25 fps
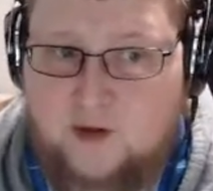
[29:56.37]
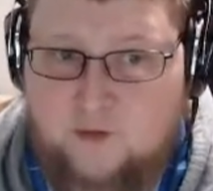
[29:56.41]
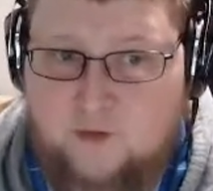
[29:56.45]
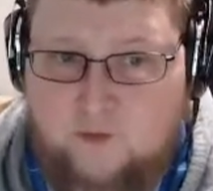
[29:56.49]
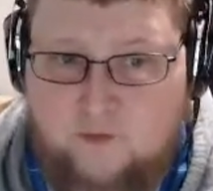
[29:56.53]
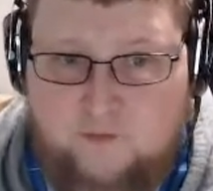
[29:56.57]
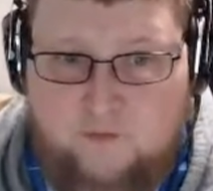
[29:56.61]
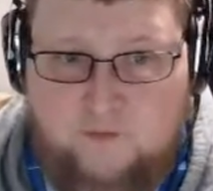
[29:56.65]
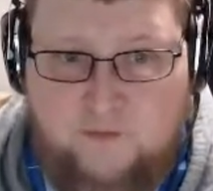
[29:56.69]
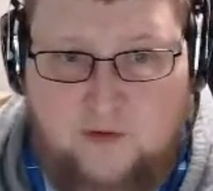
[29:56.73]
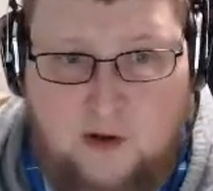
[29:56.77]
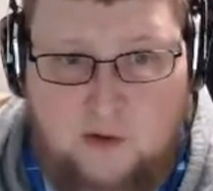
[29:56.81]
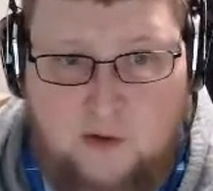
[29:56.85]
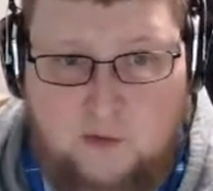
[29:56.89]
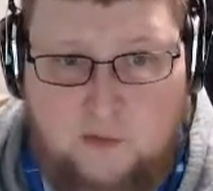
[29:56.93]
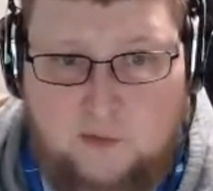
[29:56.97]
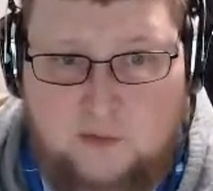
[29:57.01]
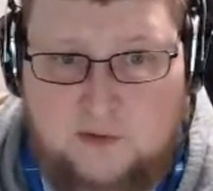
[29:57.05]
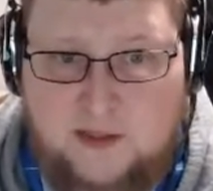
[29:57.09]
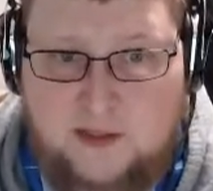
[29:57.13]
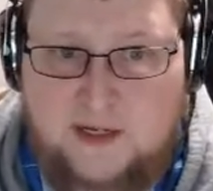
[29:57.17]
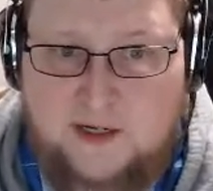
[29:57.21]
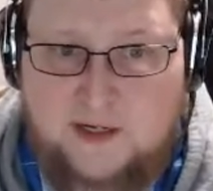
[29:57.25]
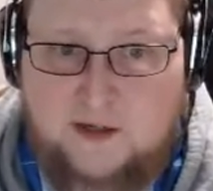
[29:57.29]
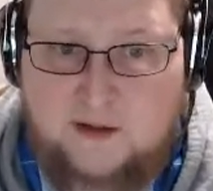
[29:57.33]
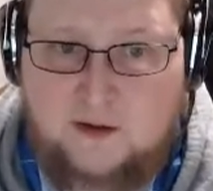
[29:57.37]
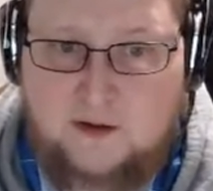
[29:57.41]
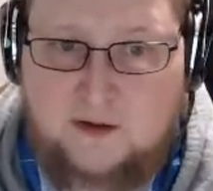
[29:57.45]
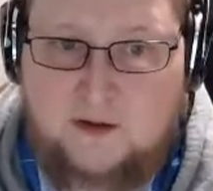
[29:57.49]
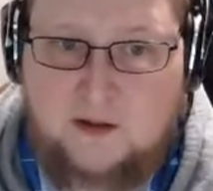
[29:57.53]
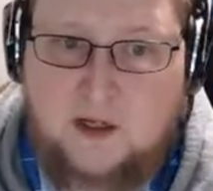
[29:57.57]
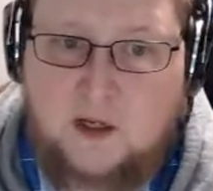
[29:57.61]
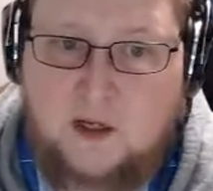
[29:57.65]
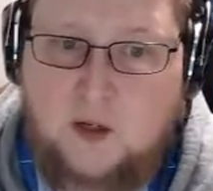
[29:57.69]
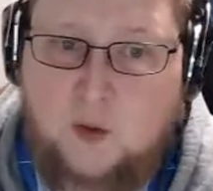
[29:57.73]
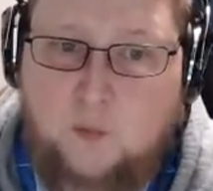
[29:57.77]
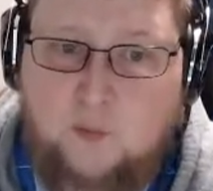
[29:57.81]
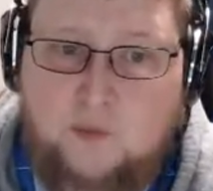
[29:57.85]
Followed later
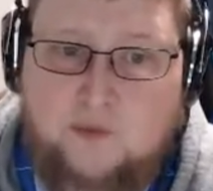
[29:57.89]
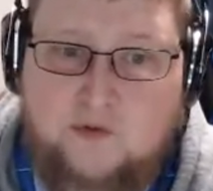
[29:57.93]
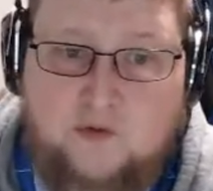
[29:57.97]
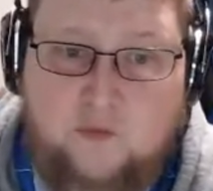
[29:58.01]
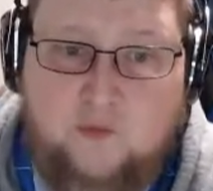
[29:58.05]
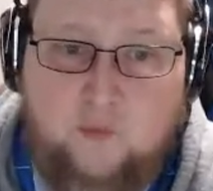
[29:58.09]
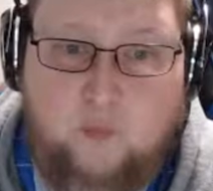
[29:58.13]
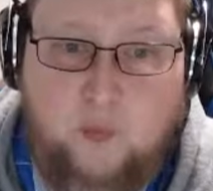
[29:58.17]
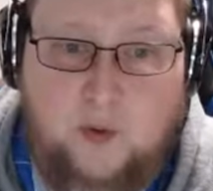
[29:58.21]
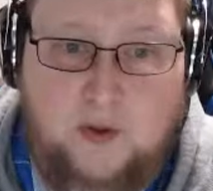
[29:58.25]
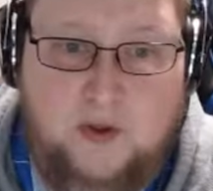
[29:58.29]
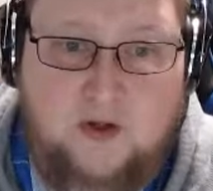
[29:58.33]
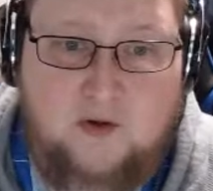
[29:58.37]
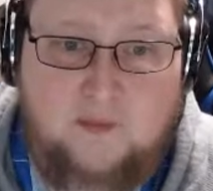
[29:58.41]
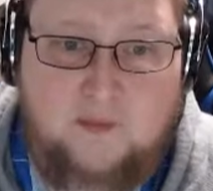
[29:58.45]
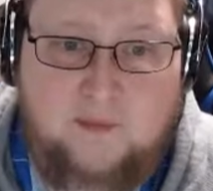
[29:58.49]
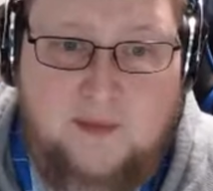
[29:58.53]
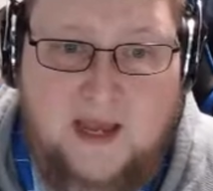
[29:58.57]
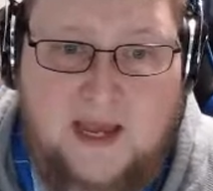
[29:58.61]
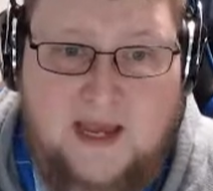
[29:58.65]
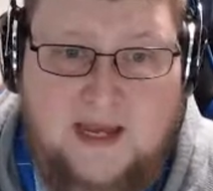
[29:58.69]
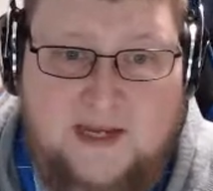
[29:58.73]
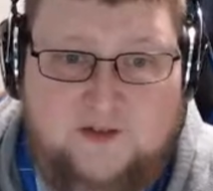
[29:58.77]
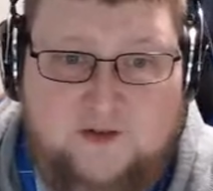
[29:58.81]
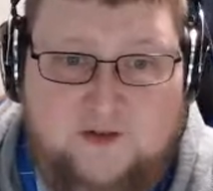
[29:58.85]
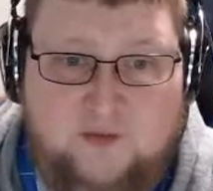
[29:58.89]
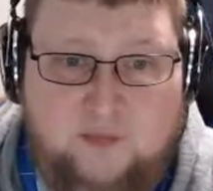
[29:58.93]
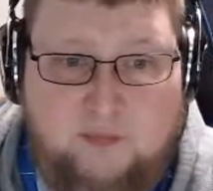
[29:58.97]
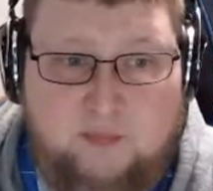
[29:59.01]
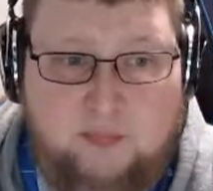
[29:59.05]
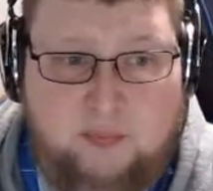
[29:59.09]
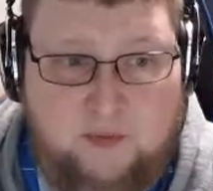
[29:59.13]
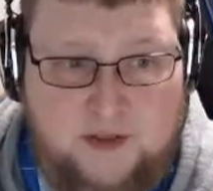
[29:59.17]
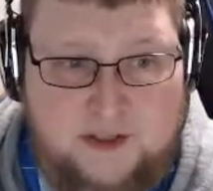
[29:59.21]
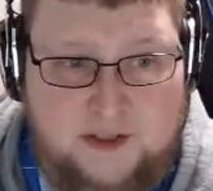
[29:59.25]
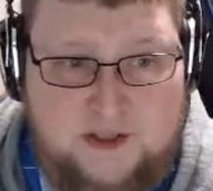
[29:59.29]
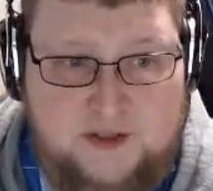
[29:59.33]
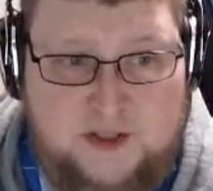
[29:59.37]
was William H.
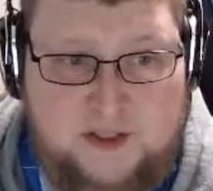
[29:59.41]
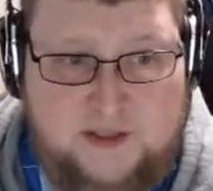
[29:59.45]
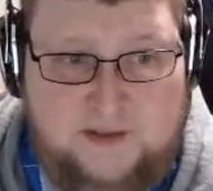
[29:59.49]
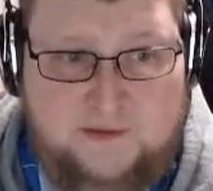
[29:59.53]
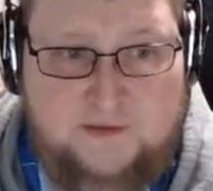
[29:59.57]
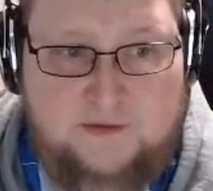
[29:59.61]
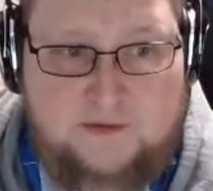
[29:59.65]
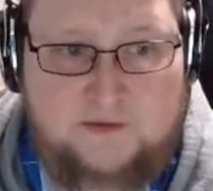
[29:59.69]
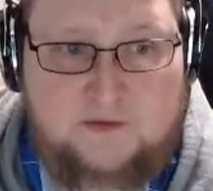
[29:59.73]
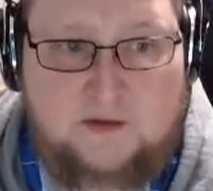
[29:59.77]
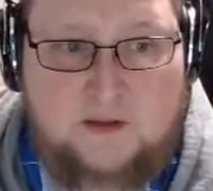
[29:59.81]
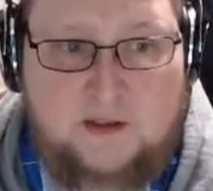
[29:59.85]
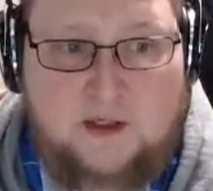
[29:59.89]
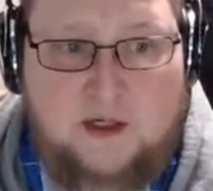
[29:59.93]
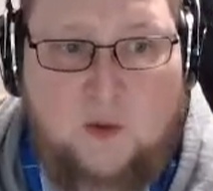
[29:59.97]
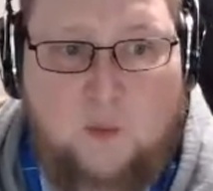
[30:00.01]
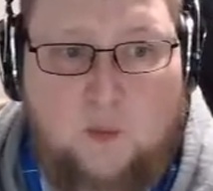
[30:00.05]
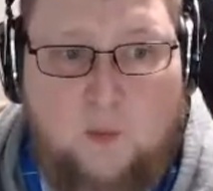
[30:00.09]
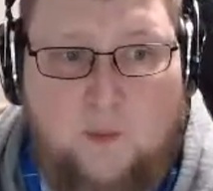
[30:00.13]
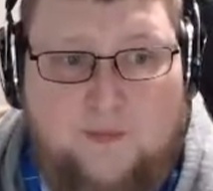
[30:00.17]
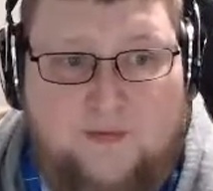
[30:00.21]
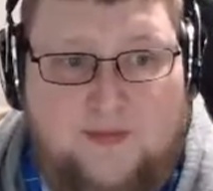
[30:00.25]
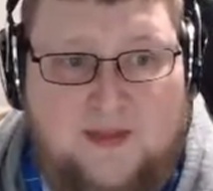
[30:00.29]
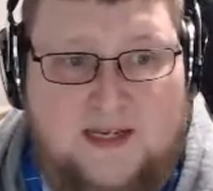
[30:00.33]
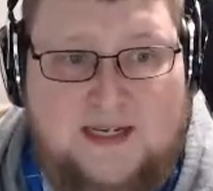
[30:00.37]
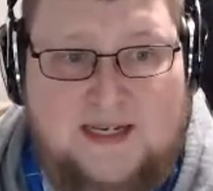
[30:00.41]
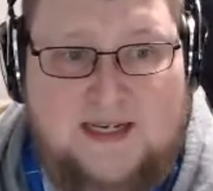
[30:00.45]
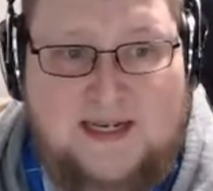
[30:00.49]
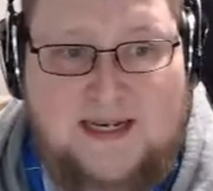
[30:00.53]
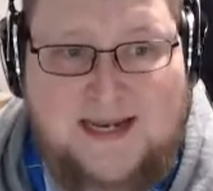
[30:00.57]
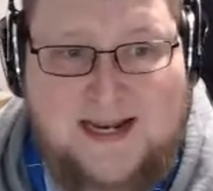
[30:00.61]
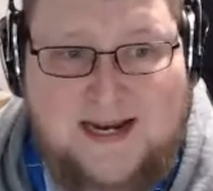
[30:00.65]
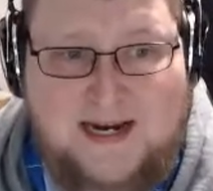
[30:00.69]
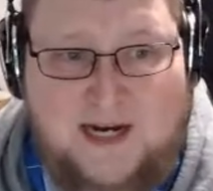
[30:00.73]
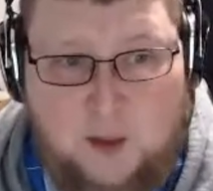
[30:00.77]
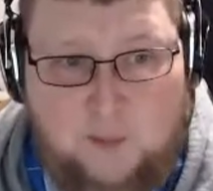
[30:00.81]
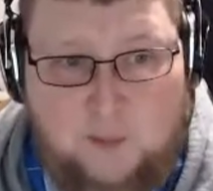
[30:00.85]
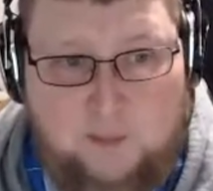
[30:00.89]
Bridgens with the
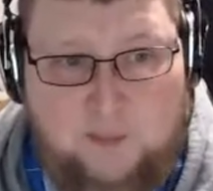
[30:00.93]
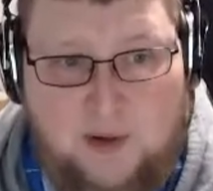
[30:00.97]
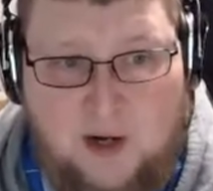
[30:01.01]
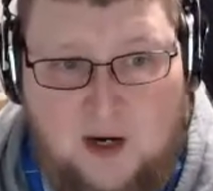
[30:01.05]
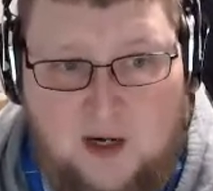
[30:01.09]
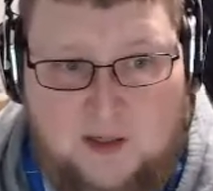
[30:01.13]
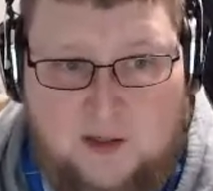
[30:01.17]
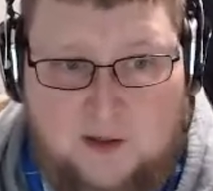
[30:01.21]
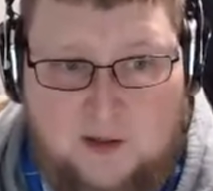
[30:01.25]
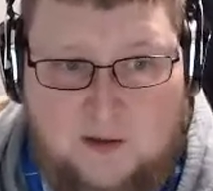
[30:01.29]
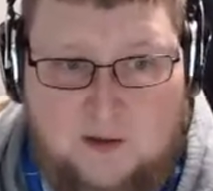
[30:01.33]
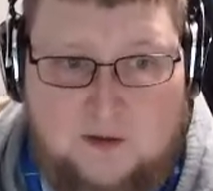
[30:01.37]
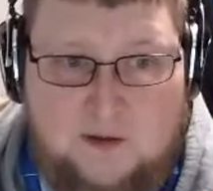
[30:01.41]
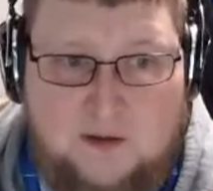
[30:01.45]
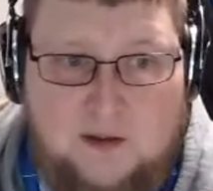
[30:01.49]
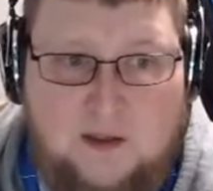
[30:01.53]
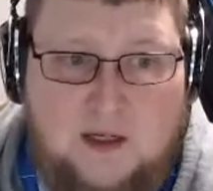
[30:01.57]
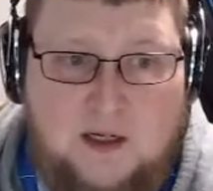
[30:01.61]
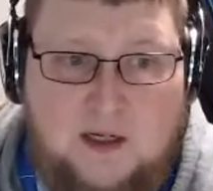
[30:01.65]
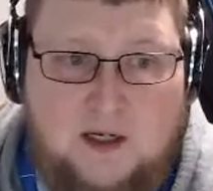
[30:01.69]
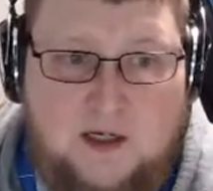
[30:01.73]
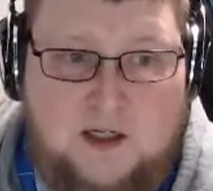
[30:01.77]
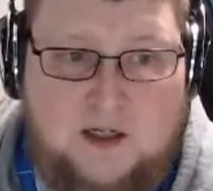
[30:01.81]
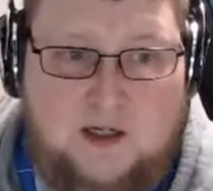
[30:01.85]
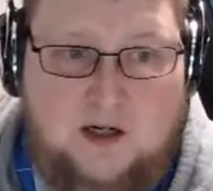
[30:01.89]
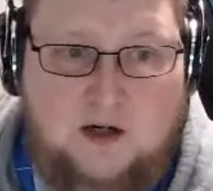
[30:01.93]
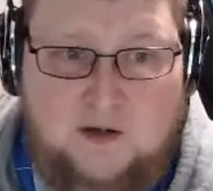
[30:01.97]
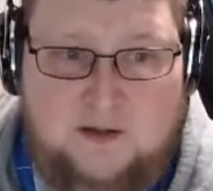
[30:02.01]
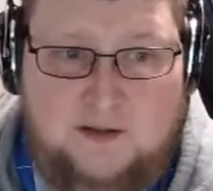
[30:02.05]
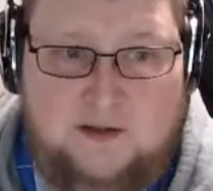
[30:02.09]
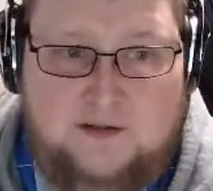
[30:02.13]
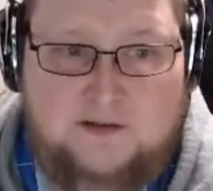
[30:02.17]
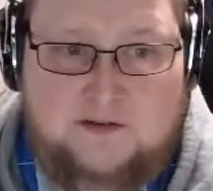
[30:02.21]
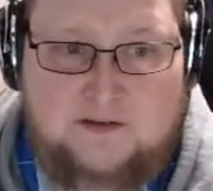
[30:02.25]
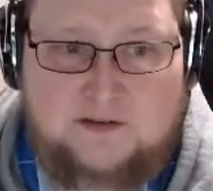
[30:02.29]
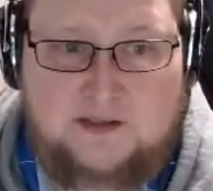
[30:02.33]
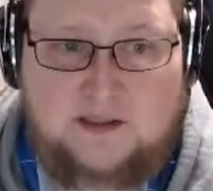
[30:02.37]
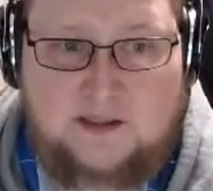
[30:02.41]
Knickerbocker
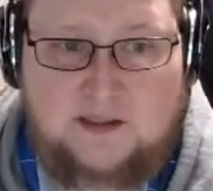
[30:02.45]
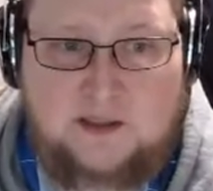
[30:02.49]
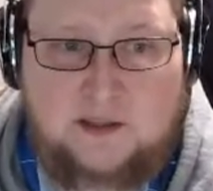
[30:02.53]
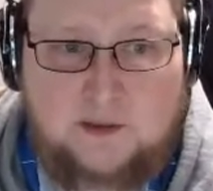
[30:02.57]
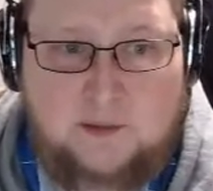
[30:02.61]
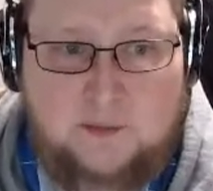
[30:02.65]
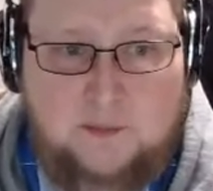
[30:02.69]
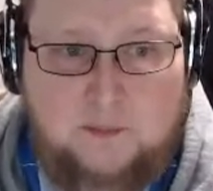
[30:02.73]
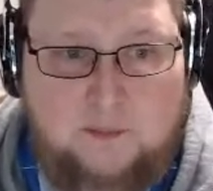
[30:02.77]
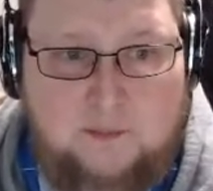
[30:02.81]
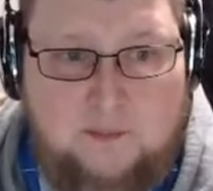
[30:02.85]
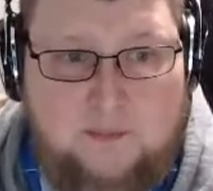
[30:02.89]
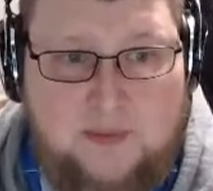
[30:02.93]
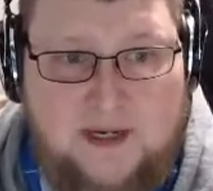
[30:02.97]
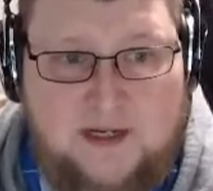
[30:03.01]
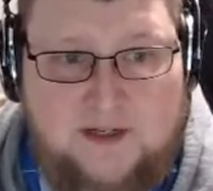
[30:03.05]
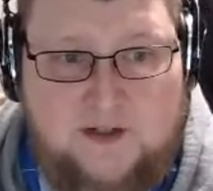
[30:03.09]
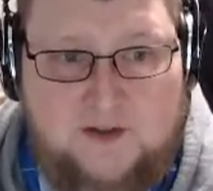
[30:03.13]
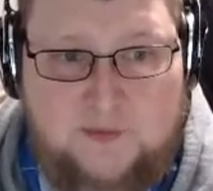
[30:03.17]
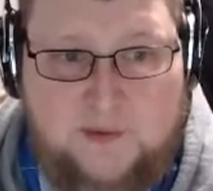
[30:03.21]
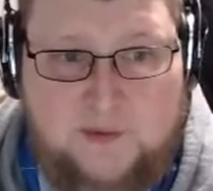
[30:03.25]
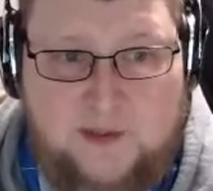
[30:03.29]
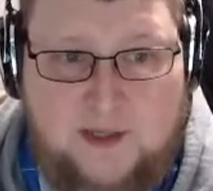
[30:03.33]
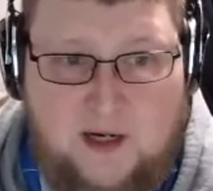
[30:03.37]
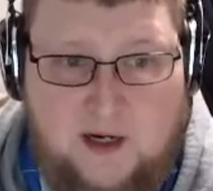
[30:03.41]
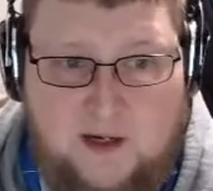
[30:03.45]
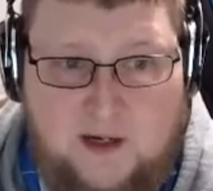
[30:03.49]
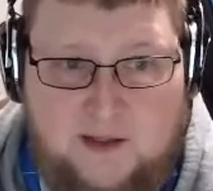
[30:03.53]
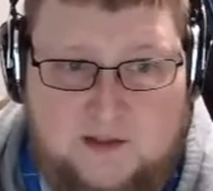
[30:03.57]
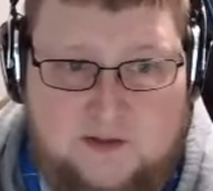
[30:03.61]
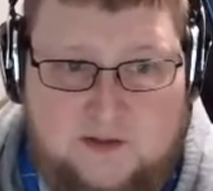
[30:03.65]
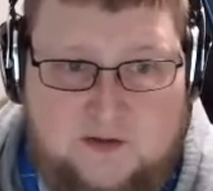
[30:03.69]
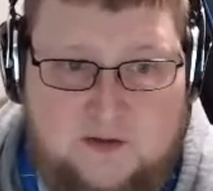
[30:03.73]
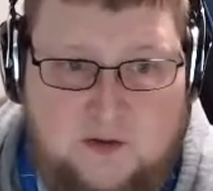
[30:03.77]
currency patriotic